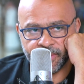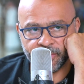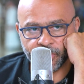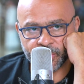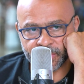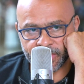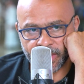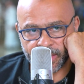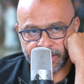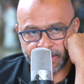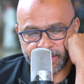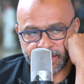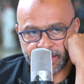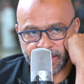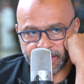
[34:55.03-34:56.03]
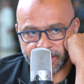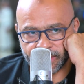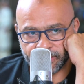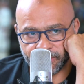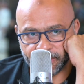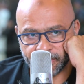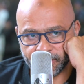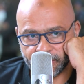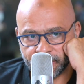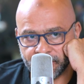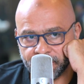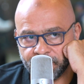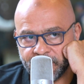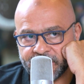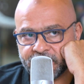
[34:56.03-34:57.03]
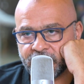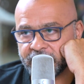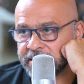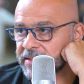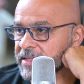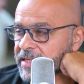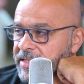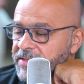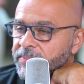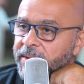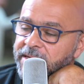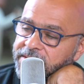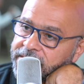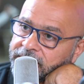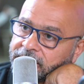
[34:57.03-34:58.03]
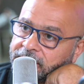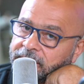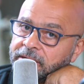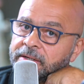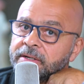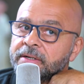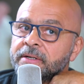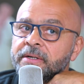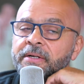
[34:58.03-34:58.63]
It was mid 90s basically.